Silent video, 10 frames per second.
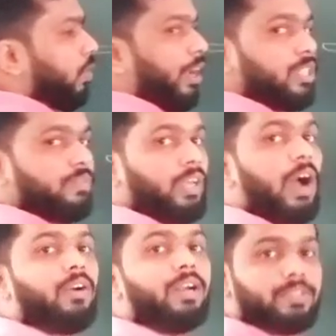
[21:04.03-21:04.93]
points we
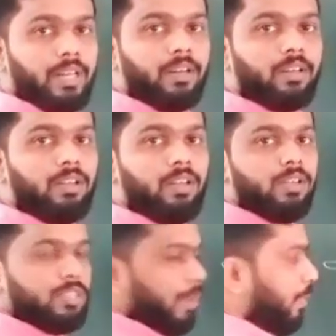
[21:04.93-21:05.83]
have considered?
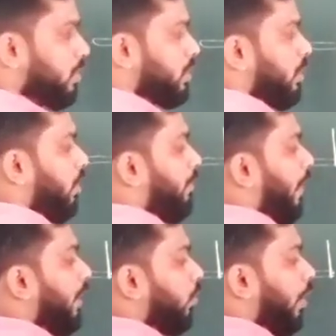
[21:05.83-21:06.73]
Suppose
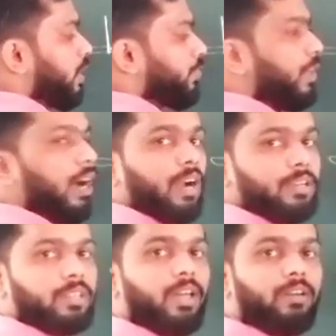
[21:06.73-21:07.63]
5 points we have
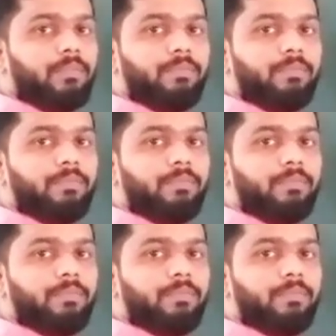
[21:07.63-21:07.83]
considered.